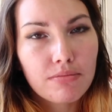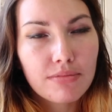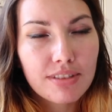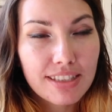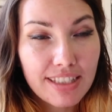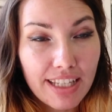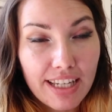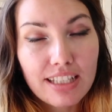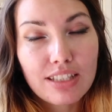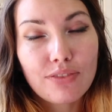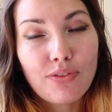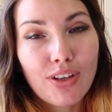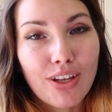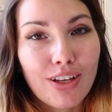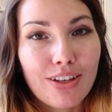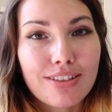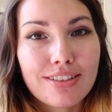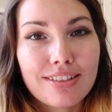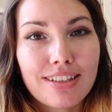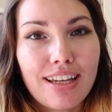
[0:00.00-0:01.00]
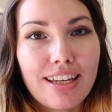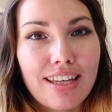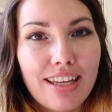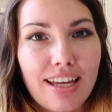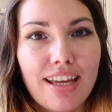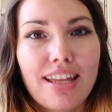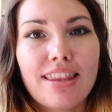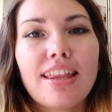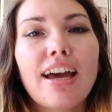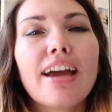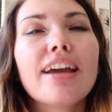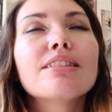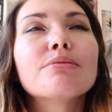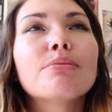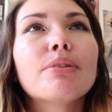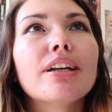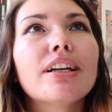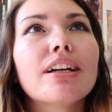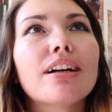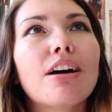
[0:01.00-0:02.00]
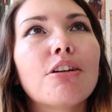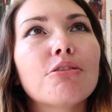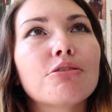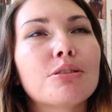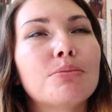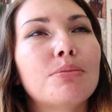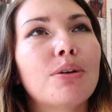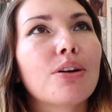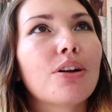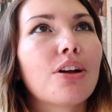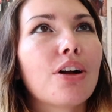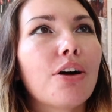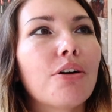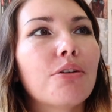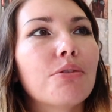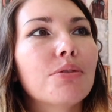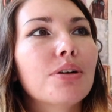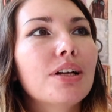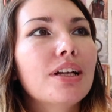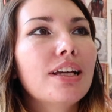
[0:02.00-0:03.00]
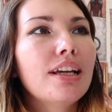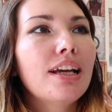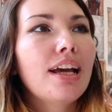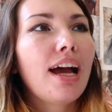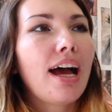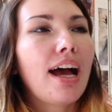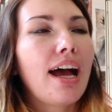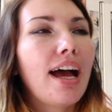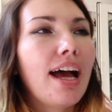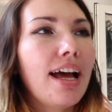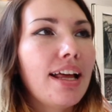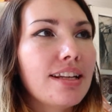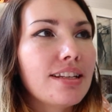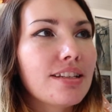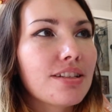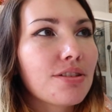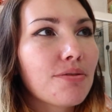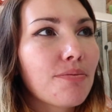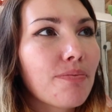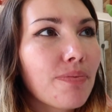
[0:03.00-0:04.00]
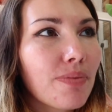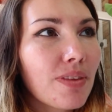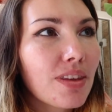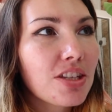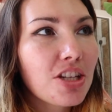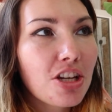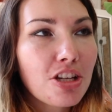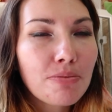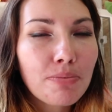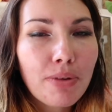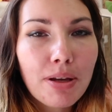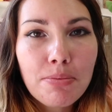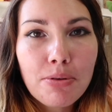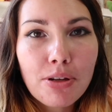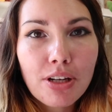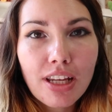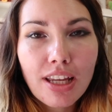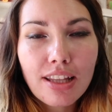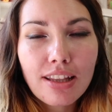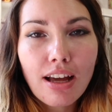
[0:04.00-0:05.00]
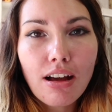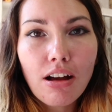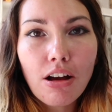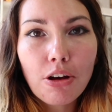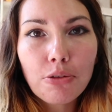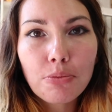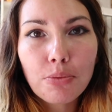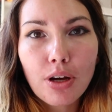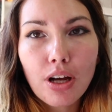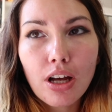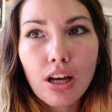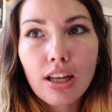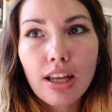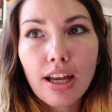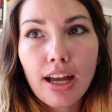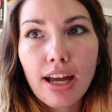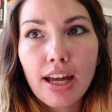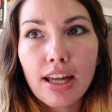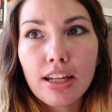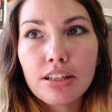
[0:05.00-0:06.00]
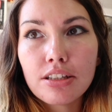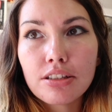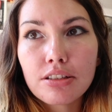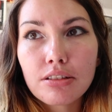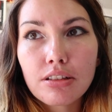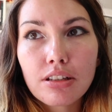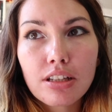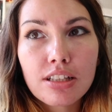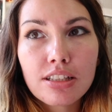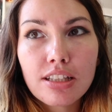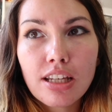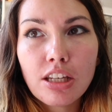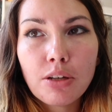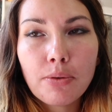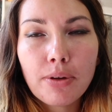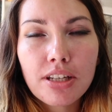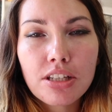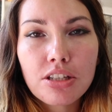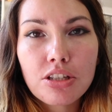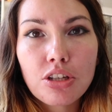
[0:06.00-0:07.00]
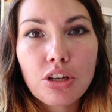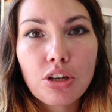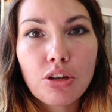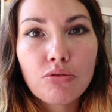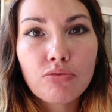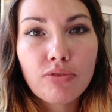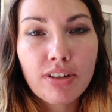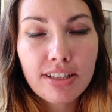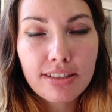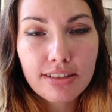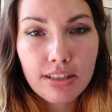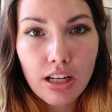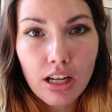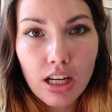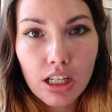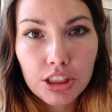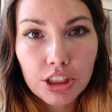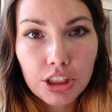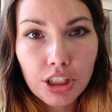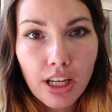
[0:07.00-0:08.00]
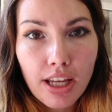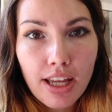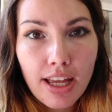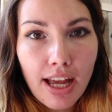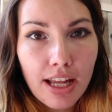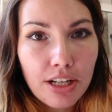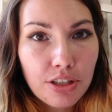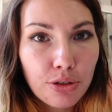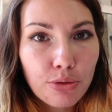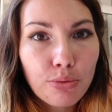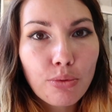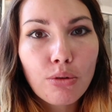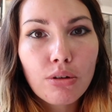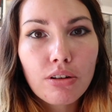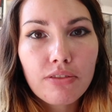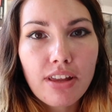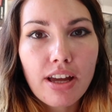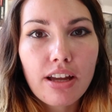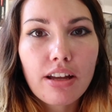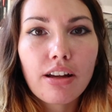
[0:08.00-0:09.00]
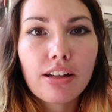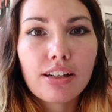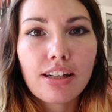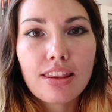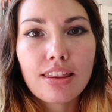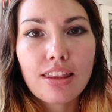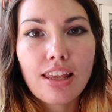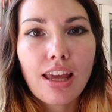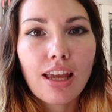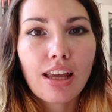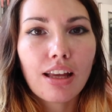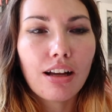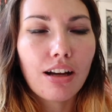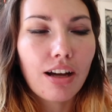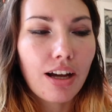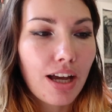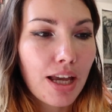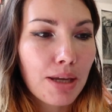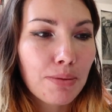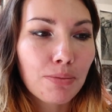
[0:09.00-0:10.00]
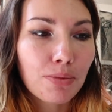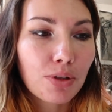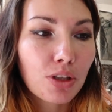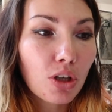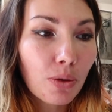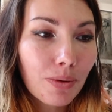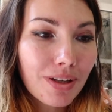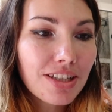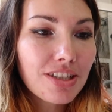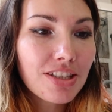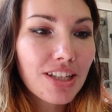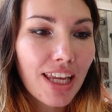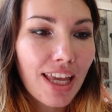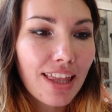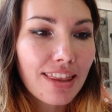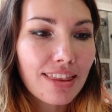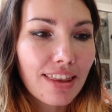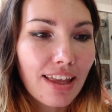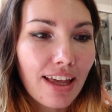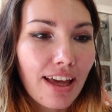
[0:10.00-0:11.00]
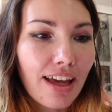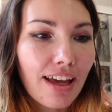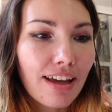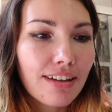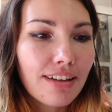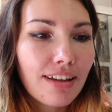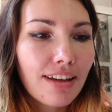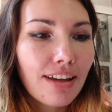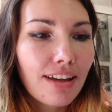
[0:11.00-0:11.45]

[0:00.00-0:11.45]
6 figures a year. That is my ultimate goal. And just by putting in that hard work and continuing to research and do all of that kind of thing, I'm going to get there